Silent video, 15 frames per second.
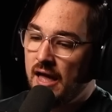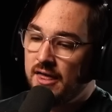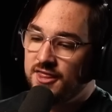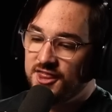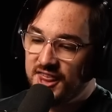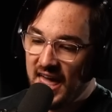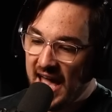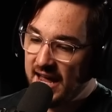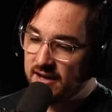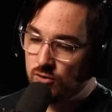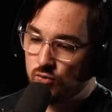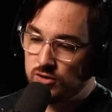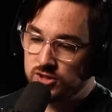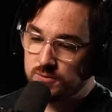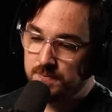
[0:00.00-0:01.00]
That
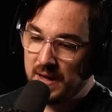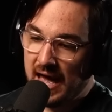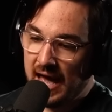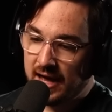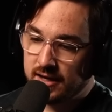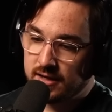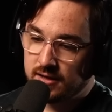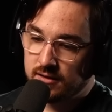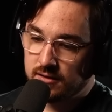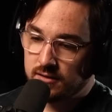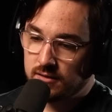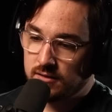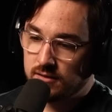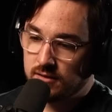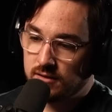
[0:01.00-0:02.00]
was back,
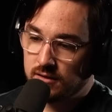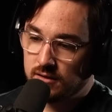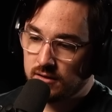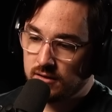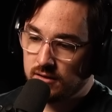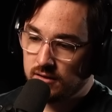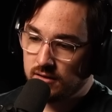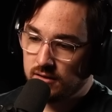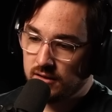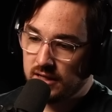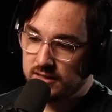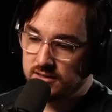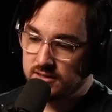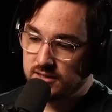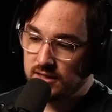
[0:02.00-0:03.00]

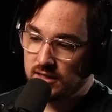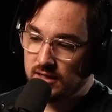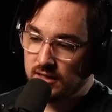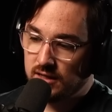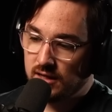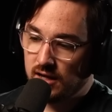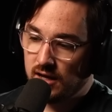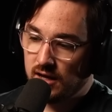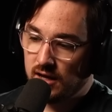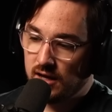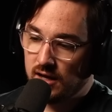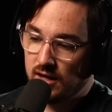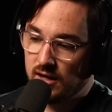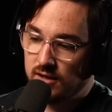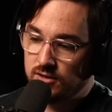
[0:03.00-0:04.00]
let's see,
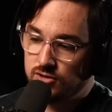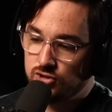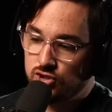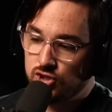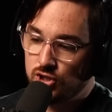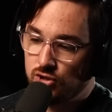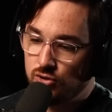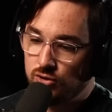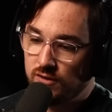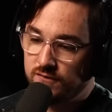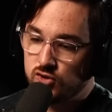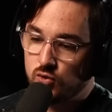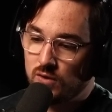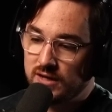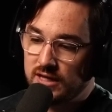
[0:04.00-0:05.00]
June of
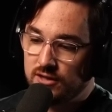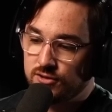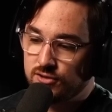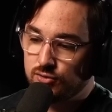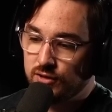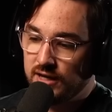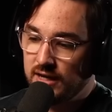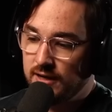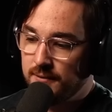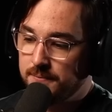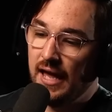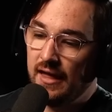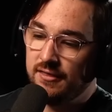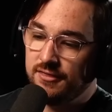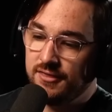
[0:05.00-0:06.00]
23.
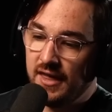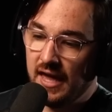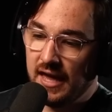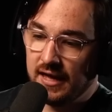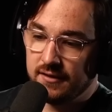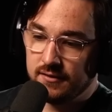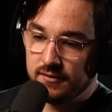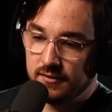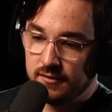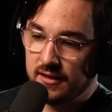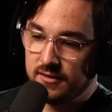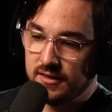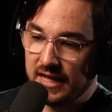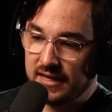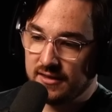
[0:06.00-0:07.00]
And then,
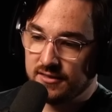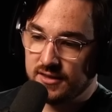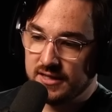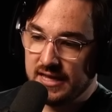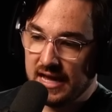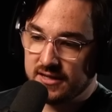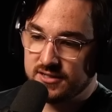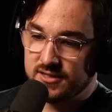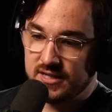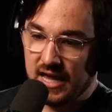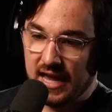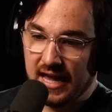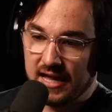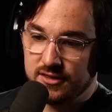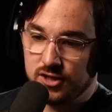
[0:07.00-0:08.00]
like, the next
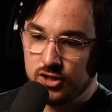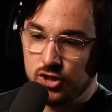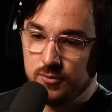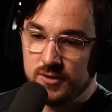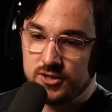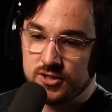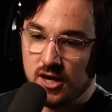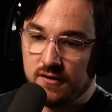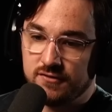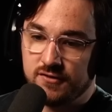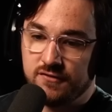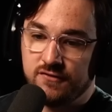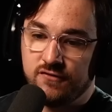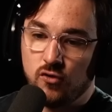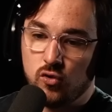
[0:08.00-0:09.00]
day at the Ubisoft
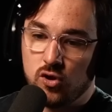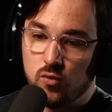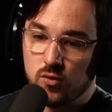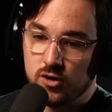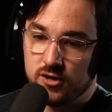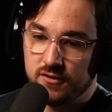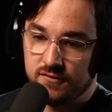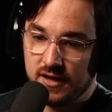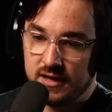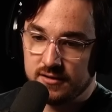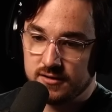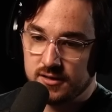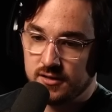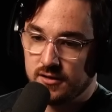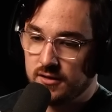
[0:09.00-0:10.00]
Forward
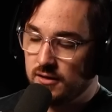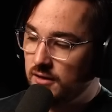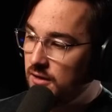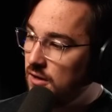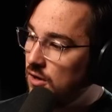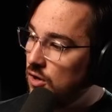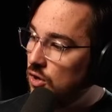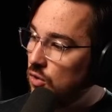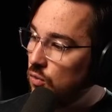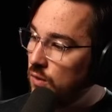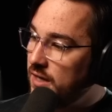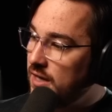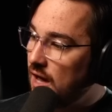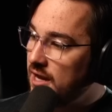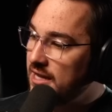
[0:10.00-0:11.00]
event, we
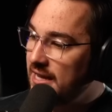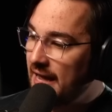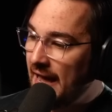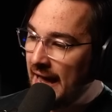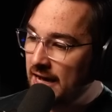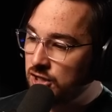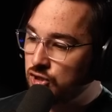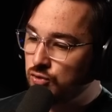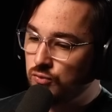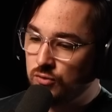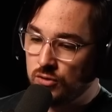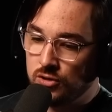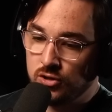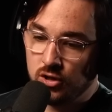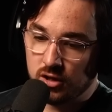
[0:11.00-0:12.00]
got an
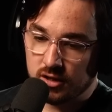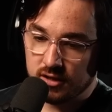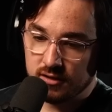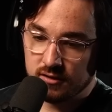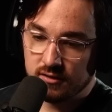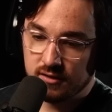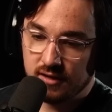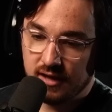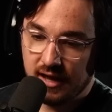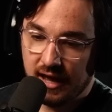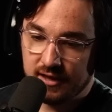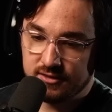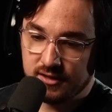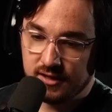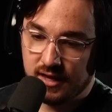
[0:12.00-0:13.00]
actual look
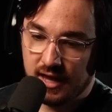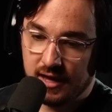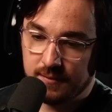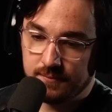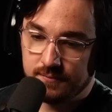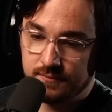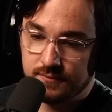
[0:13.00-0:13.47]
at the game.